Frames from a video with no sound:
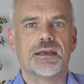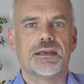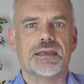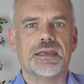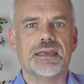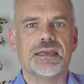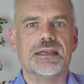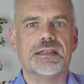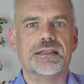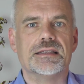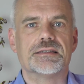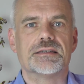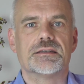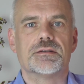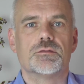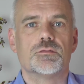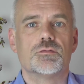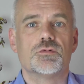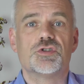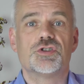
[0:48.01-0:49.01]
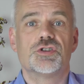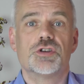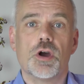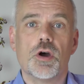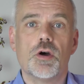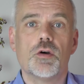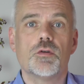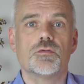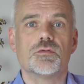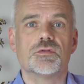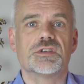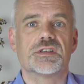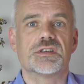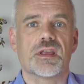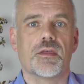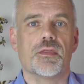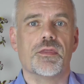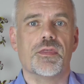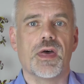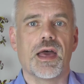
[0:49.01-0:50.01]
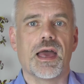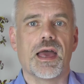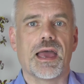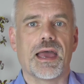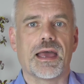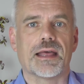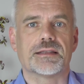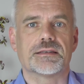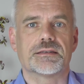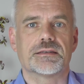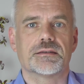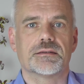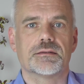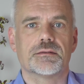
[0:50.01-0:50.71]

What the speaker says: it shows that